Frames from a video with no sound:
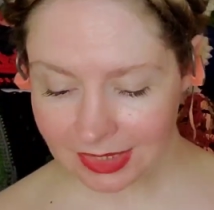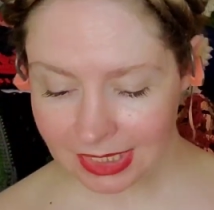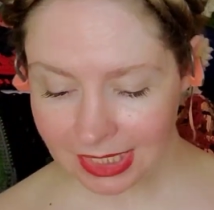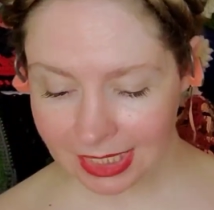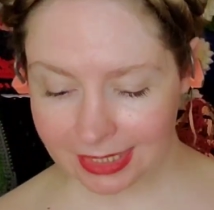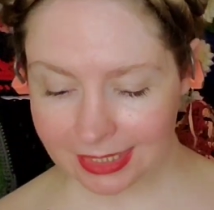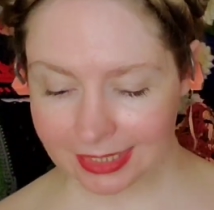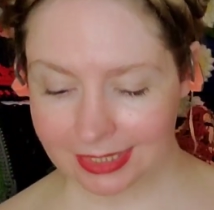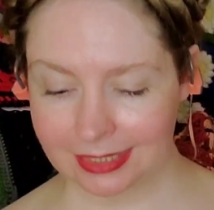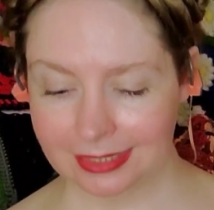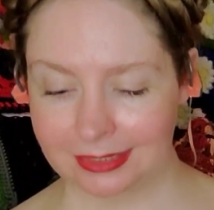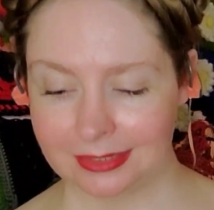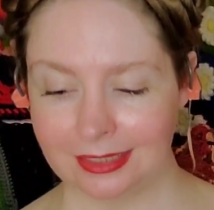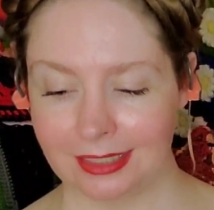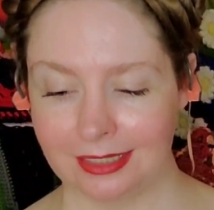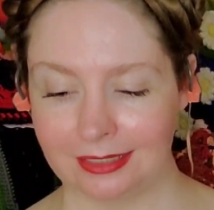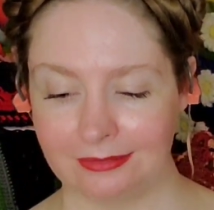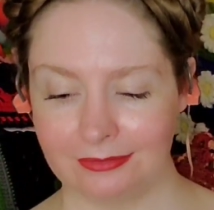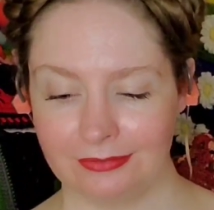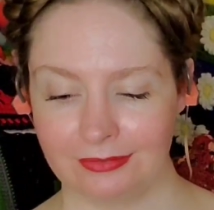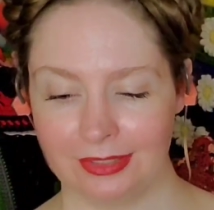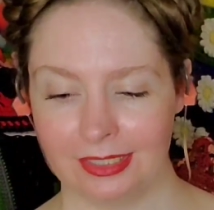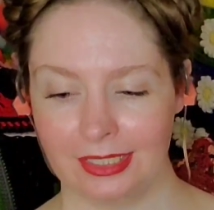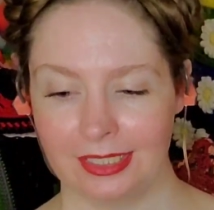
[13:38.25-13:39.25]
And I
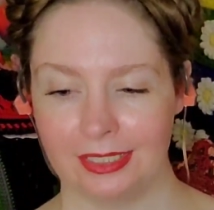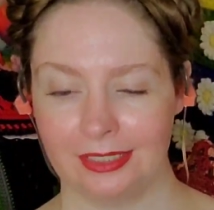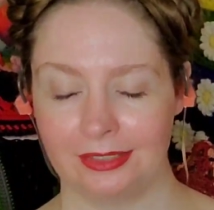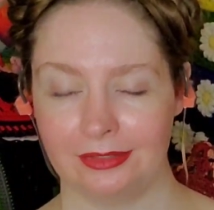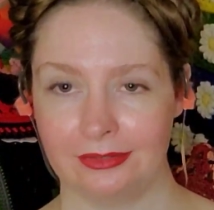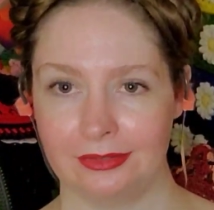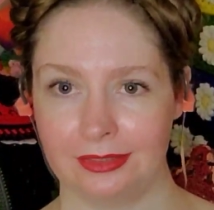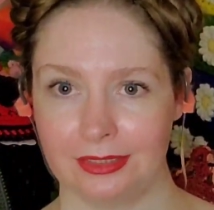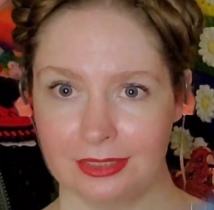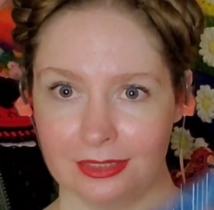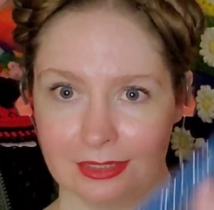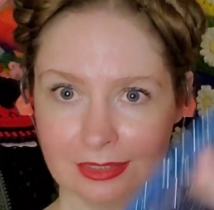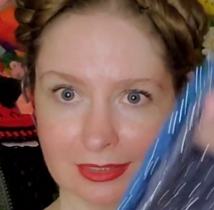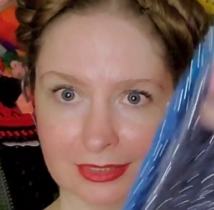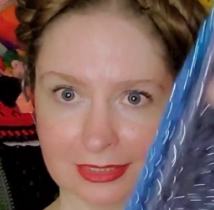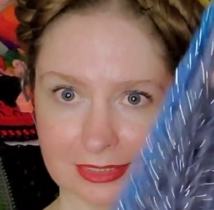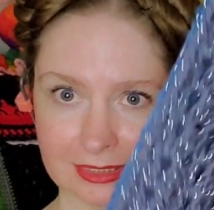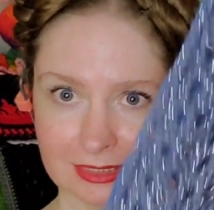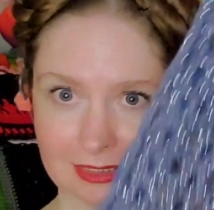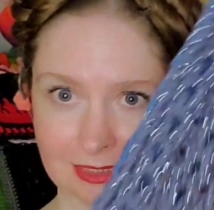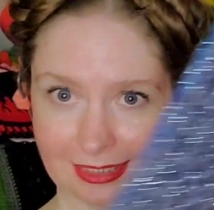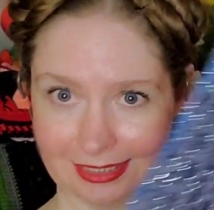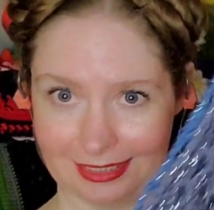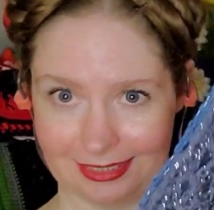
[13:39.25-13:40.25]
found
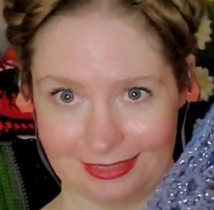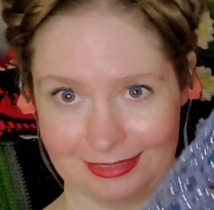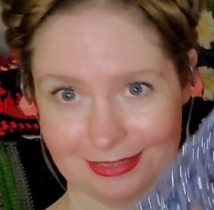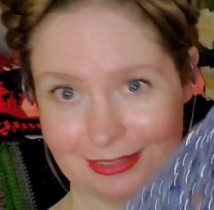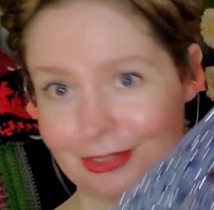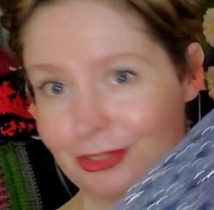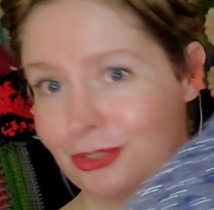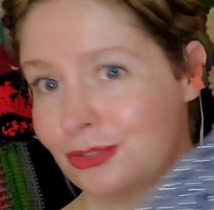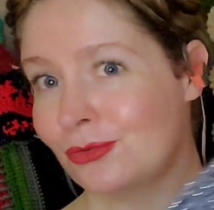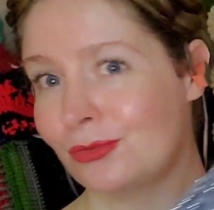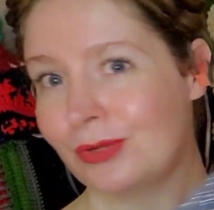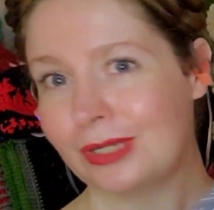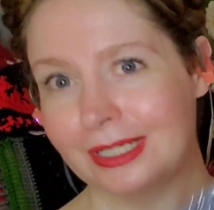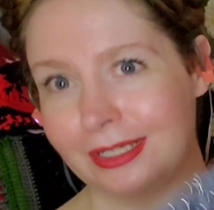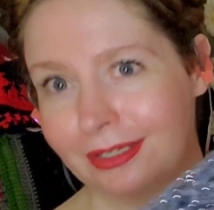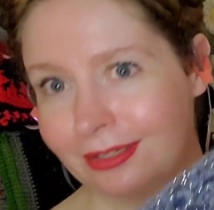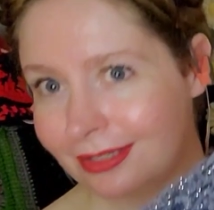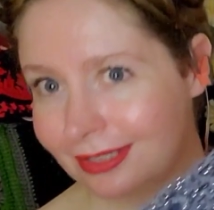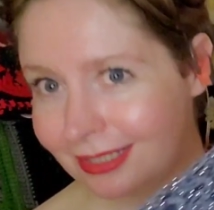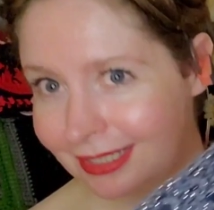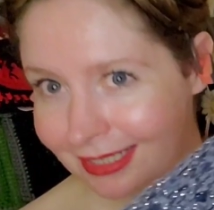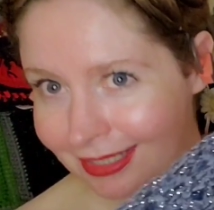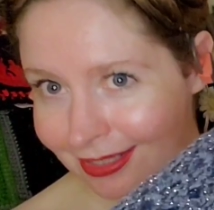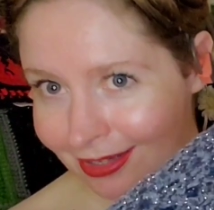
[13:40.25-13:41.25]
this, again,
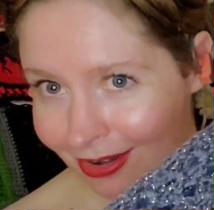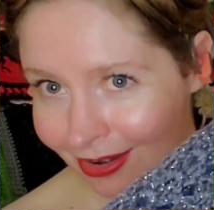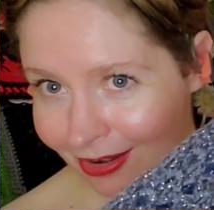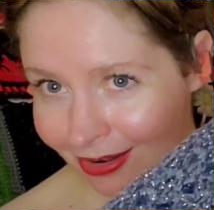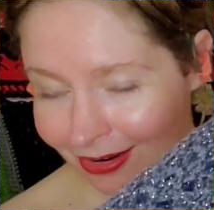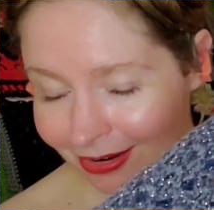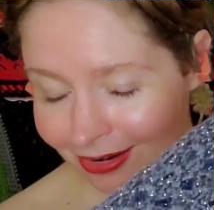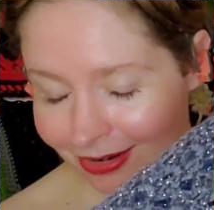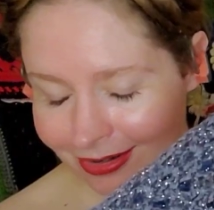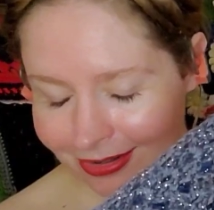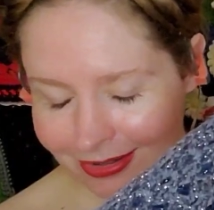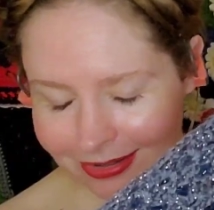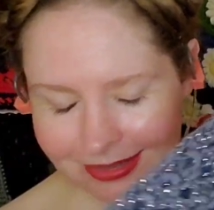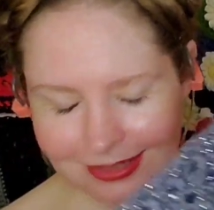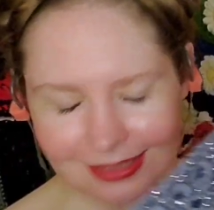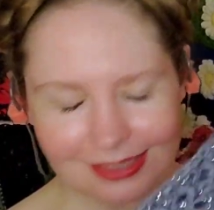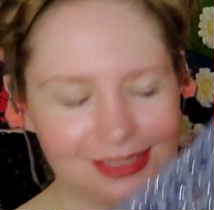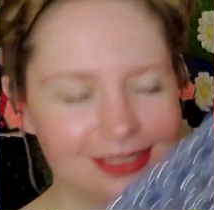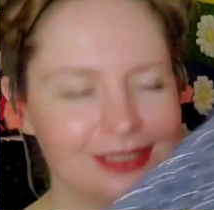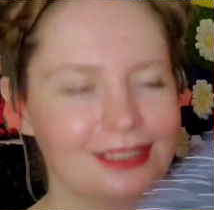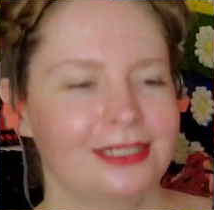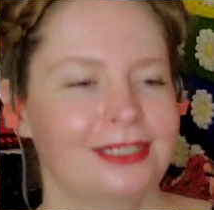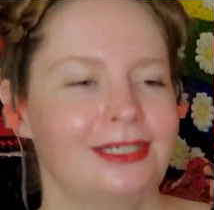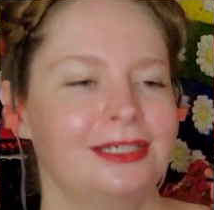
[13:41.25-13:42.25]
twinkly yarn.
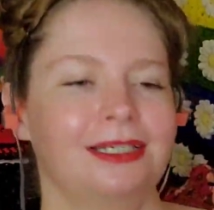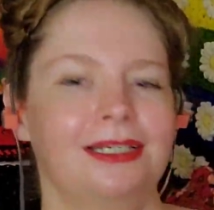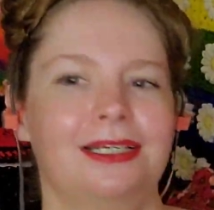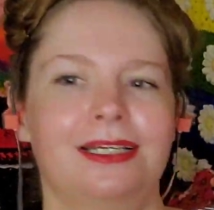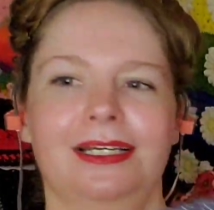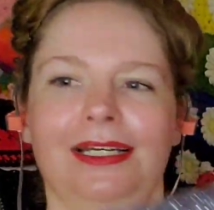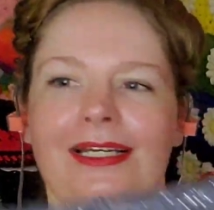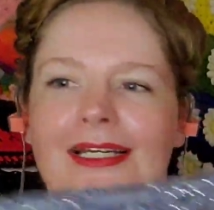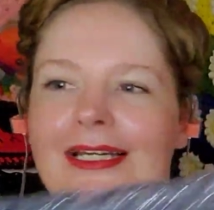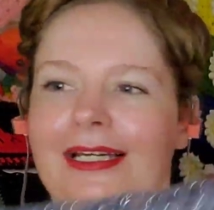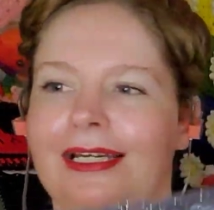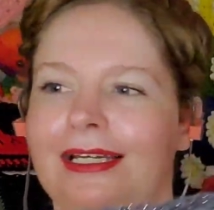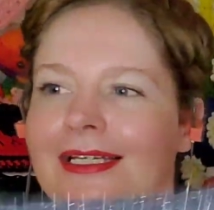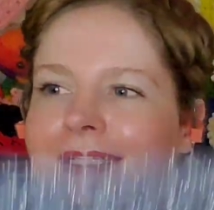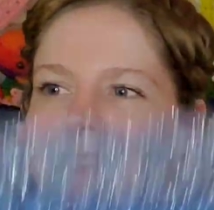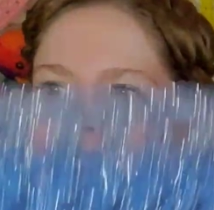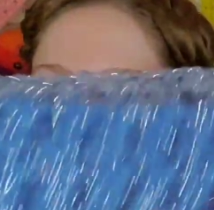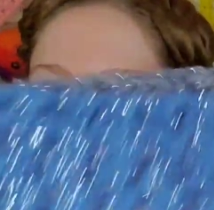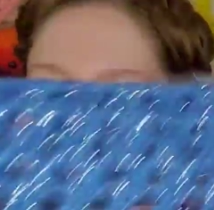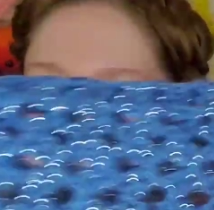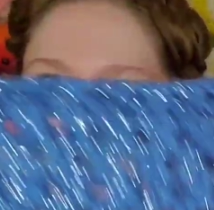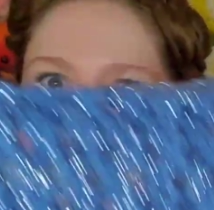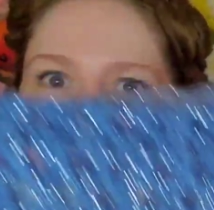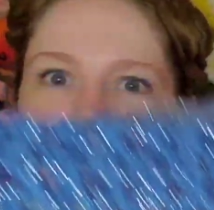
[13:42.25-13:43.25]
I guess
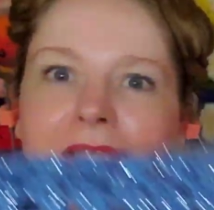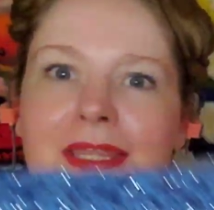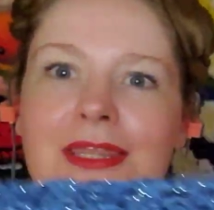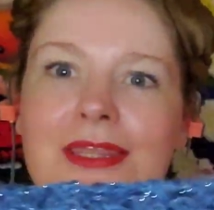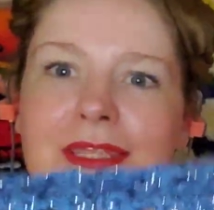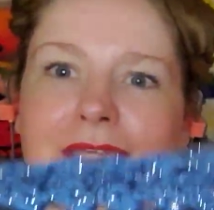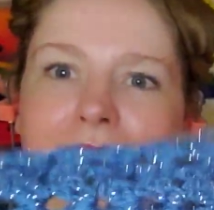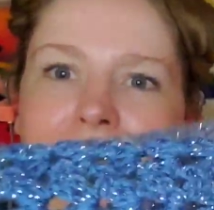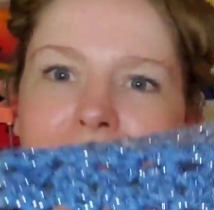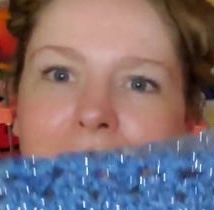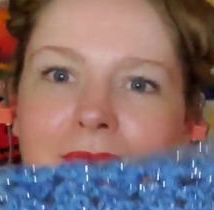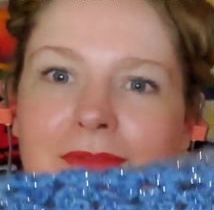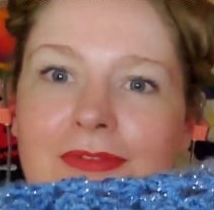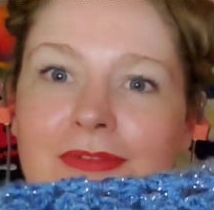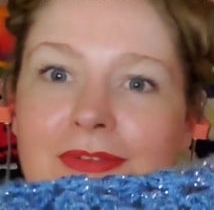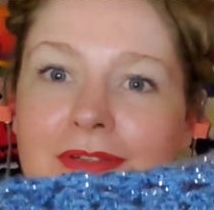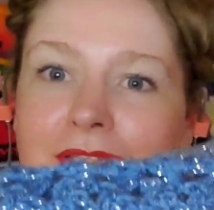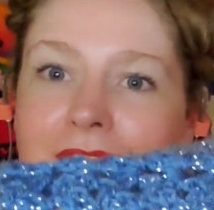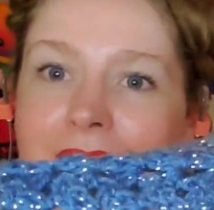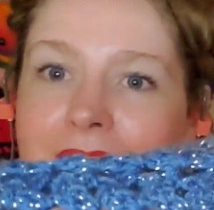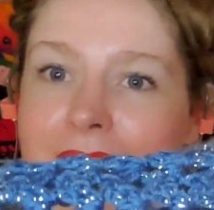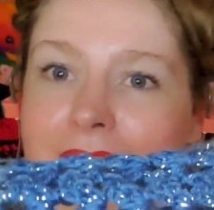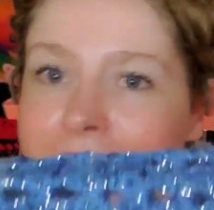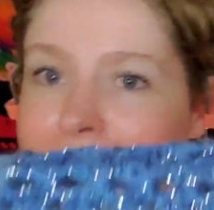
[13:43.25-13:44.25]
that's my theme for
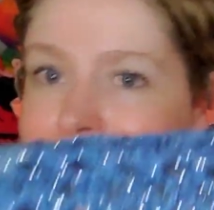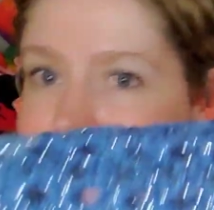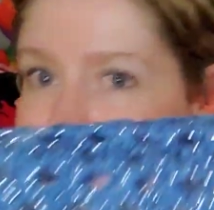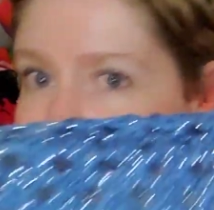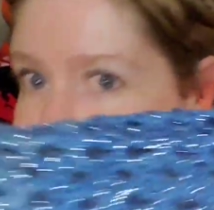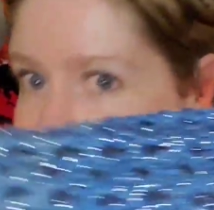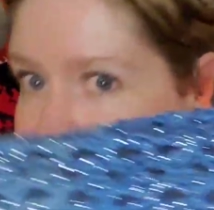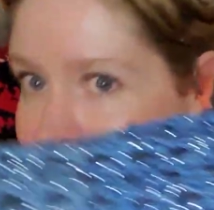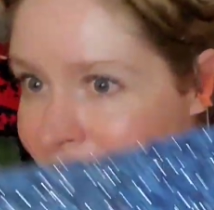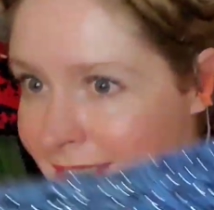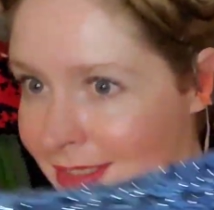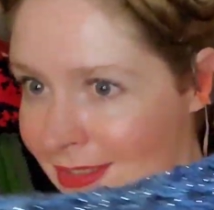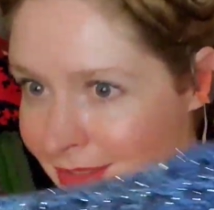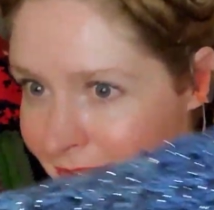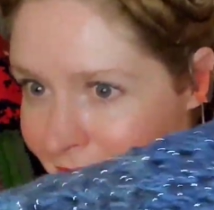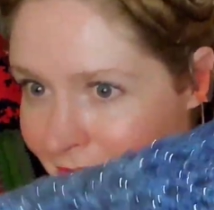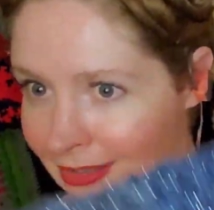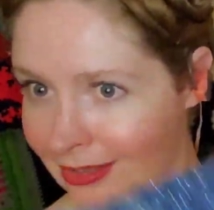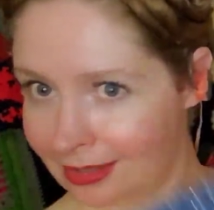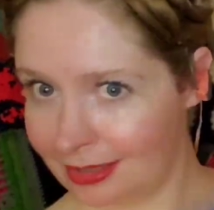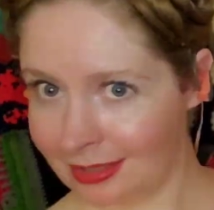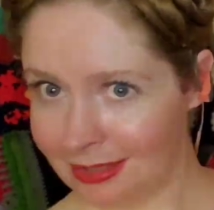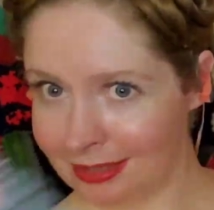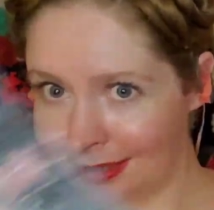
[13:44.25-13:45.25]
this
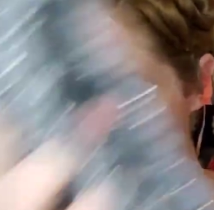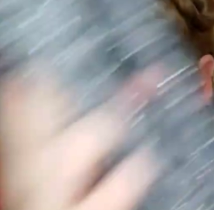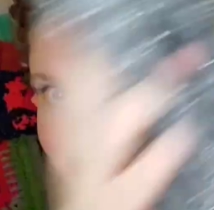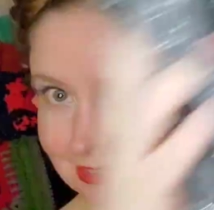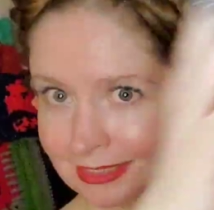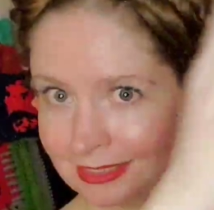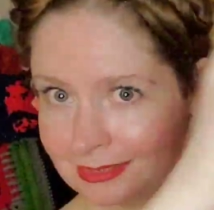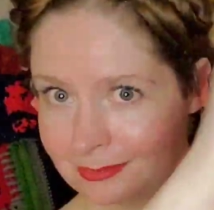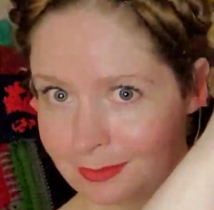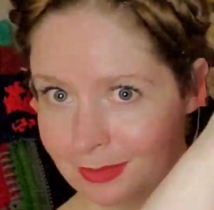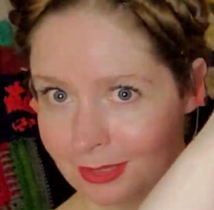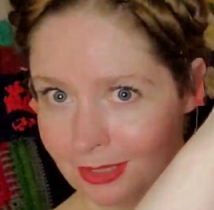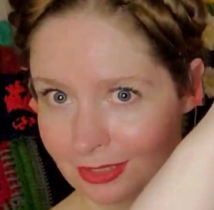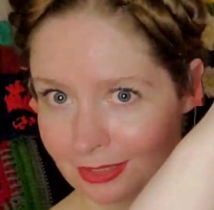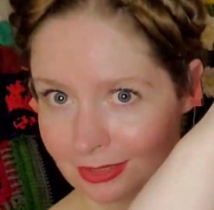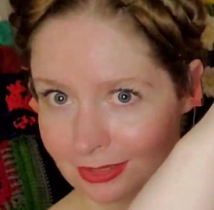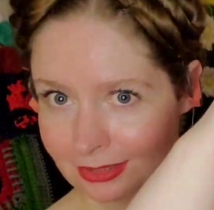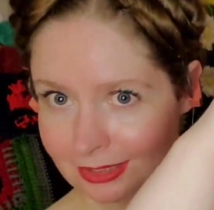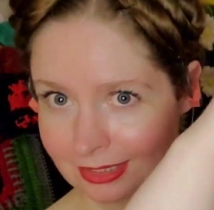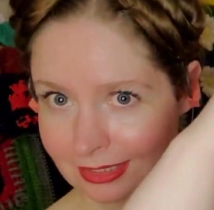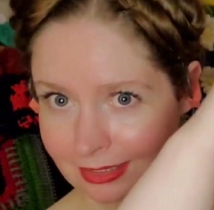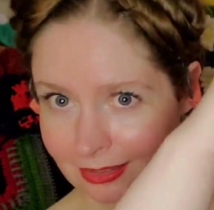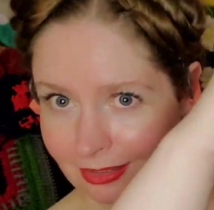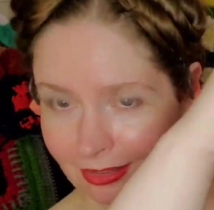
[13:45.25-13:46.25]
year is
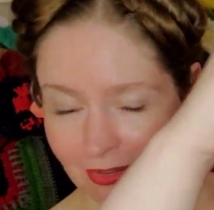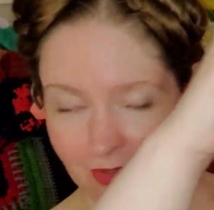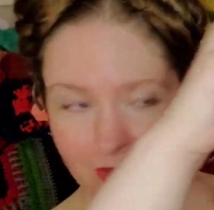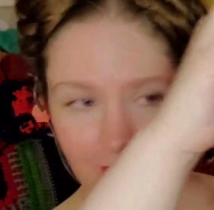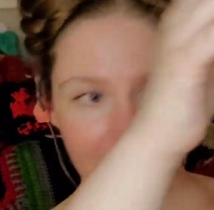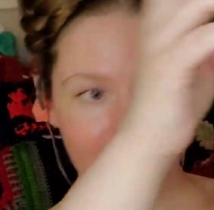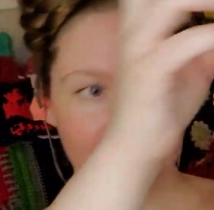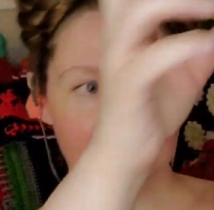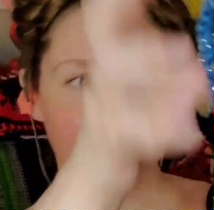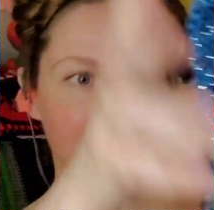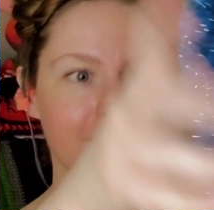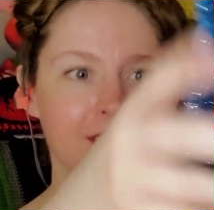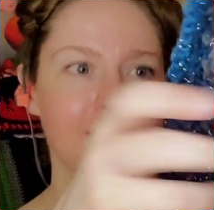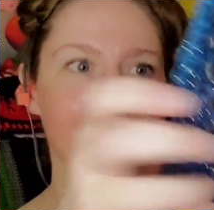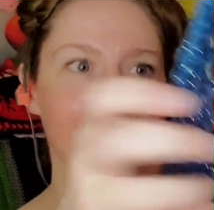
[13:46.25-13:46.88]
sparkly yarn,